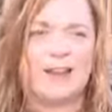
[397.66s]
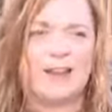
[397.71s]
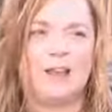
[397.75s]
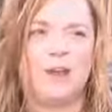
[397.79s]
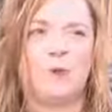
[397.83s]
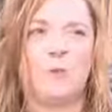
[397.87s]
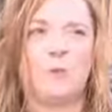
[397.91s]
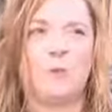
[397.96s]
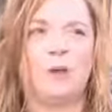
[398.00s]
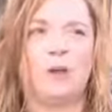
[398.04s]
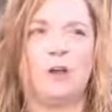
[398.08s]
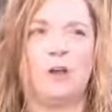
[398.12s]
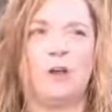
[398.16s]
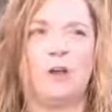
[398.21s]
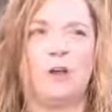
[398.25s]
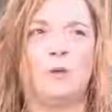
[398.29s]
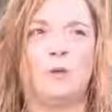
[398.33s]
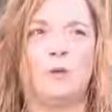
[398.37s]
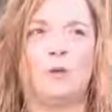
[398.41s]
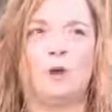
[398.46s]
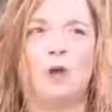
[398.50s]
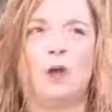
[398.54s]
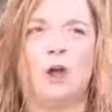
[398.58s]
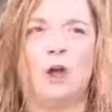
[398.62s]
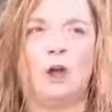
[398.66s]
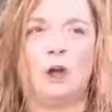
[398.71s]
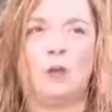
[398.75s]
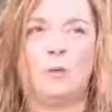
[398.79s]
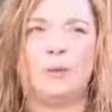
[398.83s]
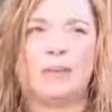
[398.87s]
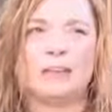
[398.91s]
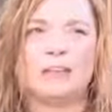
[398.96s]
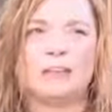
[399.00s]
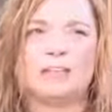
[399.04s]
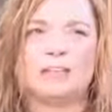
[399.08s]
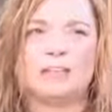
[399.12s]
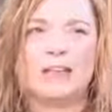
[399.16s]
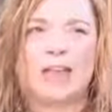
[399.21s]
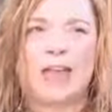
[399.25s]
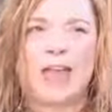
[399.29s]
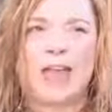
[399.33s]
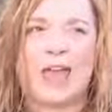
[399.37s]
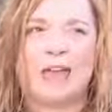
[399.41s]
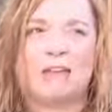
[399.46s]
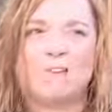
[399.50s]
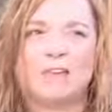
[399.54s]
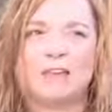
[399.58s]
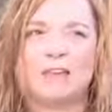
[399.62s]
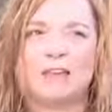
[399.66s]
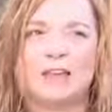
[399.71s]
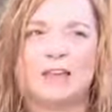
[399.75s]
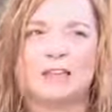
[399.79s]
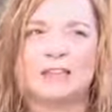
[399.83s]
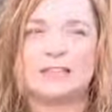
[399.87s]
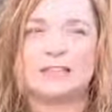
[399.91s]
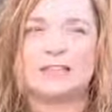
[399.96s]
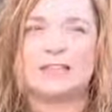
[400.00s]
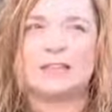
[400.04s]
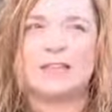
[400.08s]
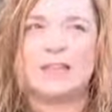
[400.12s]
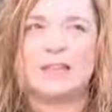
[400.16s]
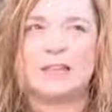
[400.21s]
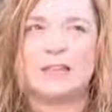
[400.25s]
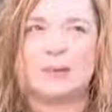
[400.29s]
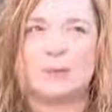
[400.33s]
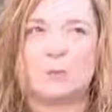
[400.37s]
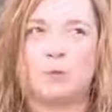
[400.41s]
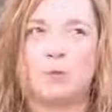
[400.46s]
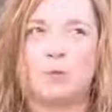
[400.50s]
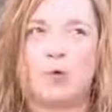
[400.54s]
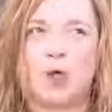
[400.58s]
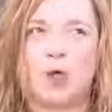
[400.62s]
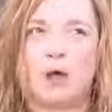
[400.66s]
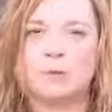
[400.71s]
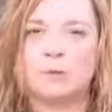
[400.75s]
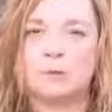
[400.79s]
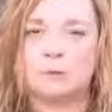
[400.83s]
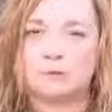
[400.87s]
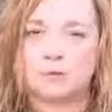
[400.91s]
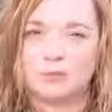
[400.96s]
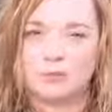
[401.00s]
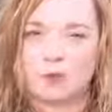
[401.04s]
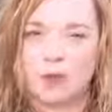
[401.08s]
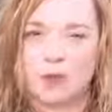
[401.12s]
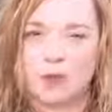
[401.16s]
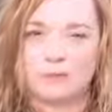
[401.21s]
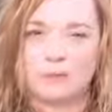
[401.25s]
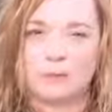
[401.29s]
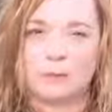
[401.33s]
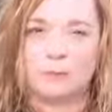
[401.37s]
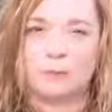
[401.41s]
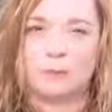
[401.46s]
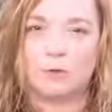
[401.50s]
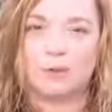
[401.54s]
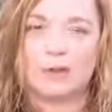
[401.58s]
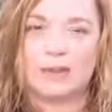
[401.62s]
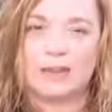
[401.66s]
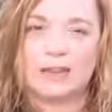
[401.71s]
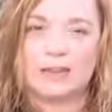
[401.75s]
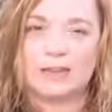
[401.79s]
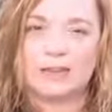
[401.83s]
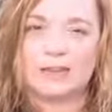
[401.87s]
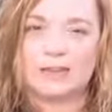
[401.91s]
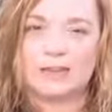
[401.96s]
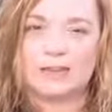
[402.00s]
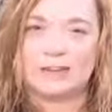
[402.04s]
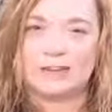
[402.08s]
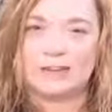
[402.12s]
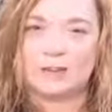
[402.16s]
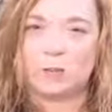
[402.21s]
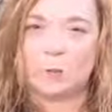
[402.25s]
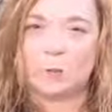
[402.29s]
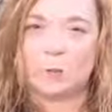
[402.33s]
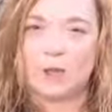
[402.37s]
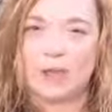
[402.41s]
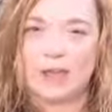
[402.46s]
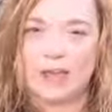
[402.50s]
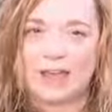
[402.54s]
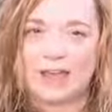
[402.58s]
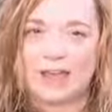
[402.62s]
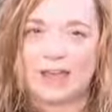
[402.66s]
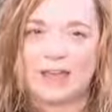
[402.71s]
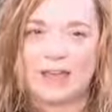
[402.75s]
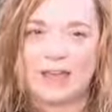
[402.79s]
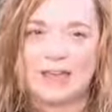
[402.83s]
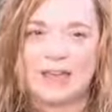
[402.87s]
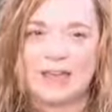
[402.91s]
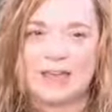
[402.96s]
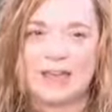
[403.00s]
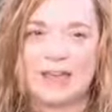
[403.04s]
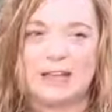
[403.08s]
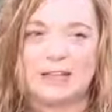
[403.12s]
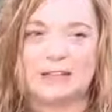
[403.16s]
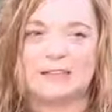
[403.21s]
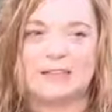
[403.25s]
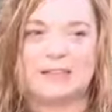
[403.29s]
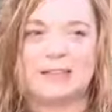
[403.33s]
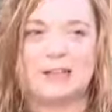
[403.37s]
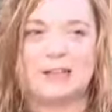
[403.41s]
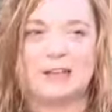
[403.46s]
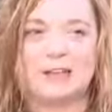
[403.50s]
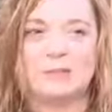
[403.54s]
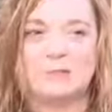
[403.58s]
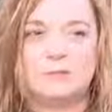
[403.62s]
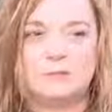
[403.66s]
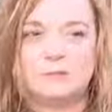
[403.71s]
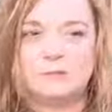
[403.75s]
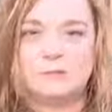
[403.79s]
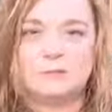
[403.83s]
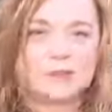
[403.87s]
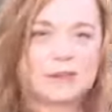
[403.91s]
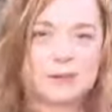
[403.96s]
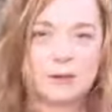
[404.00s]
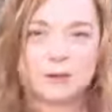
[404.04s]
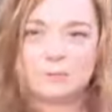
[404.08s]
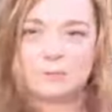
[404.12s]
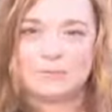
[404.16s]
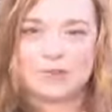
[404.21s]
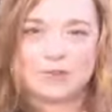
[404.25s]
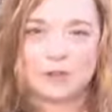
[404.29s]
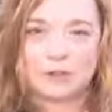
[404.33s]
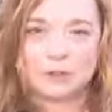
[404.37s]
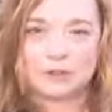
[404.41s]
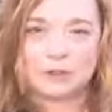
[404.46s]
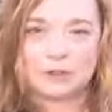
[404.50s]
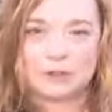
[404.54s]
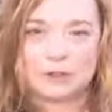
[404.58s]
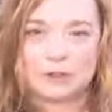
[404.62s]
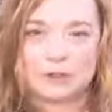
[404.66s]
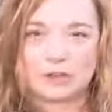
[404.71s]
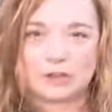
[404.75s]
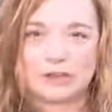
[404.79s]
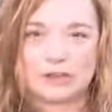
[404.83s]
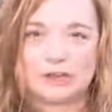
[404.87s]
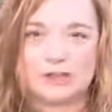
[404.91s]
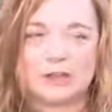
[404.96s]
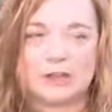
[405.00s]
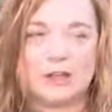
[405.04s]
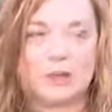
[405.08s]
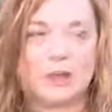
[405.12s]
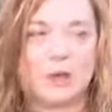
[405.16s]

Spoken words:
We're always having that second problem-solving brain get in the way and say, "Ooh, I hope that was good."